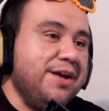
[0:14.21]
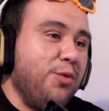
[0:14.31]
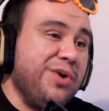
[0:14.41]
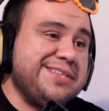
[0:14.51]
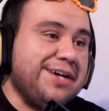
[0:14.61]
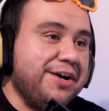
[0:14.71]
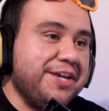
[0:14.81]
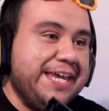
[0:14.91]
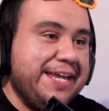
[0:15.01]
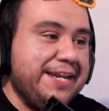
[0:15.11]
We're
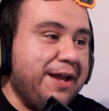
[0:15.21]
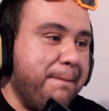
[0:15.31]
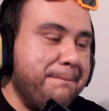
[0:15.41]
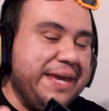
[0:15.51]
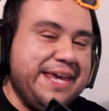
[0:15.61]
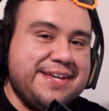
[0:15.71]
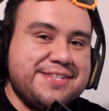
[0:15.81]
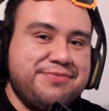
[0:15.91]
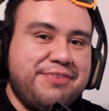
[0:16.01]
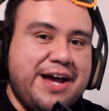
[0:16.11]
talking
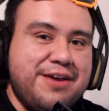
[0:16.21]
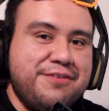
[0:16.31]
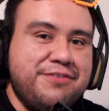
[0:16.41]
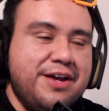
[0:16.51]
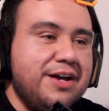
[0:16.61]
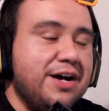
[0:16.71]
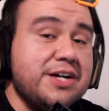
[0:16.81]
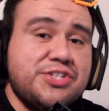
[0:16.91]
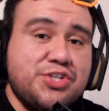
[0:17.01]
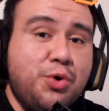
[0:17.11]
PS5,
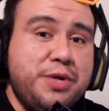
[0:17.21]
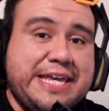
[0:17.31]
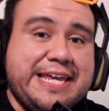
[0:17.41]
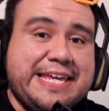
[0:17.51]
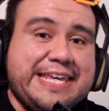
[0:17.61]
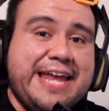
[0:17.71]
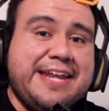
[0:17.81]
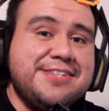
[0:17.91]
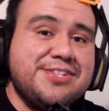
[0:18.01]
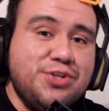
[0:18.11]
Sony
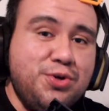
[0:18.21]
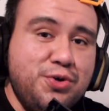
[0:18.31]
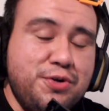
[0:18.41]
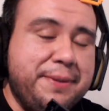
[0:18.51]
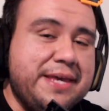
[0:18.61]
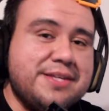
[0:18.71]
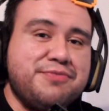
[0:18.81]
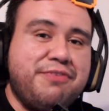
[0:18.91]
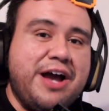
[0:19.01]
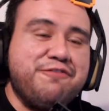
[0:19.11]
getting sued,
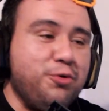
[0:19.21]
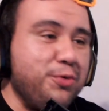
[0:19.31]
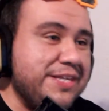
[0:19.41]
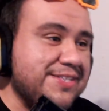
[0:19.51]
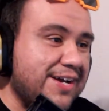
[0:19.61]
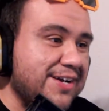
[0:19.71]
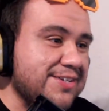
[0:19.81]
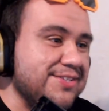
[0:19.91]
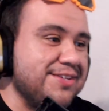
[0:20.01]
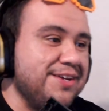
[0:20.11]
PS5
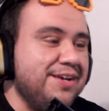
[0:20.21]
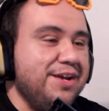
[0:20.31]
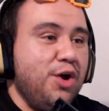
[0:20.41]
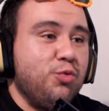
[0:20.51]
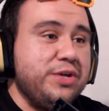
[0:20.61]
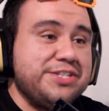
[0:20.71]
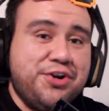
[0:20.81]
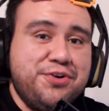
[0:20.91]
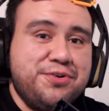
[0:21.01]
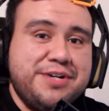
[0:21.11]
restocks,
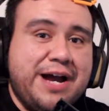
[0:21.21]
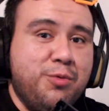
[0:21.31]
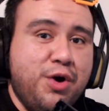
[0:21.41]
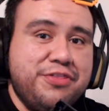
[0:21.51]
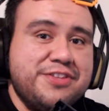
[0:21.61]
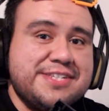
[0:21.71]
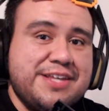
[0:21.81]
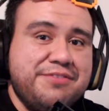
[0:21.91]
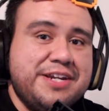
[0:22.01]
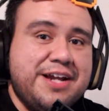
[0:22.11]
Returnal not worth the
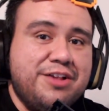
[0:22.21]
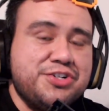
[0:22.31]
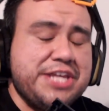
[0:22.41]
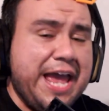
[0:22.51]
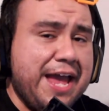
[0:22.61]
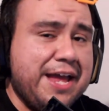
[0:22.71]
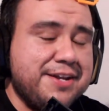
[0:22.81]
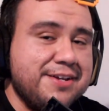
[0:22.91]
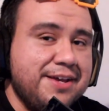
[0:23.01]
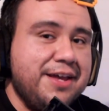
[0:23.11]
$70,
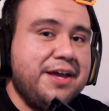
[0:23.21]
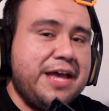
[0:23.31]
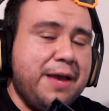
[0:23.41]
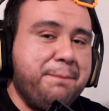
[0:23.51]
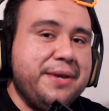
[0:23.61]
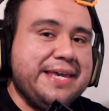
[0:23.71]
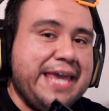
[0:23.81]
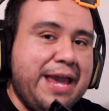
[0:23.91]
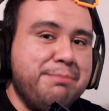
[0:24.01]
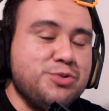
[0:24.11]
and Epic
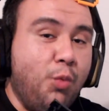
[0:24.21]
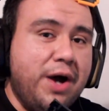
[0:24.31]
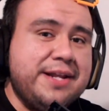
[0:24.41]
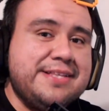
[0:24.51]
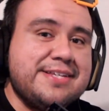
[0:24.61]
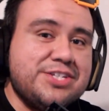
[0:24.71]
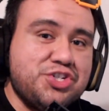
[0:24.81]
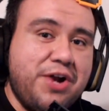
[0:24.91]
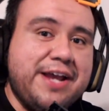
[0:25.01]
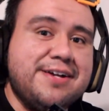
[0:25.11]
Games wanting to
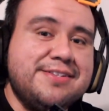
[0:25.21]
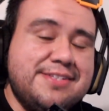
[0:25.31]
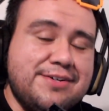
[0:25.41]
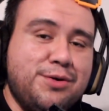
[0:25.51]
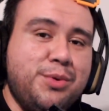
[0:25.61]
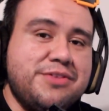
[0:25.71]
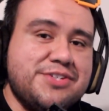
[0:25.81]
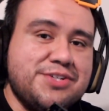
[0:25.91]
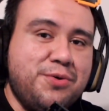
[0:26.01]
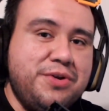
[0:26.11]
strike a deal with
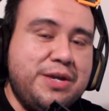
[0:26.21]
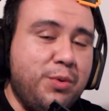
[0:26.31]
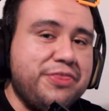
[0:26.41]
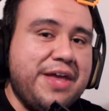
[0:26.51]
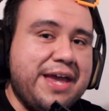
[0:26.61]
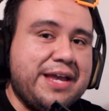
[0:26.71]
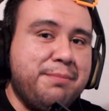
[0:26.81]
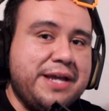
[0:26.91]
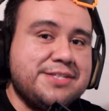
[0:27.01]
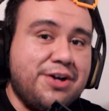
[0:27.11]
Sony. What the heck
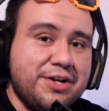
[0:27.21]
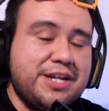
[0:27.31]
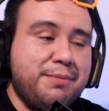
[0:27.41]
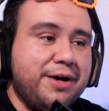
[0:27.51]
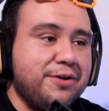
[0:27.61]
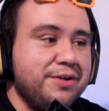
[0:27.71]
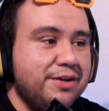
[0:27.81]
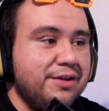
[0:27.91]
am I talking about?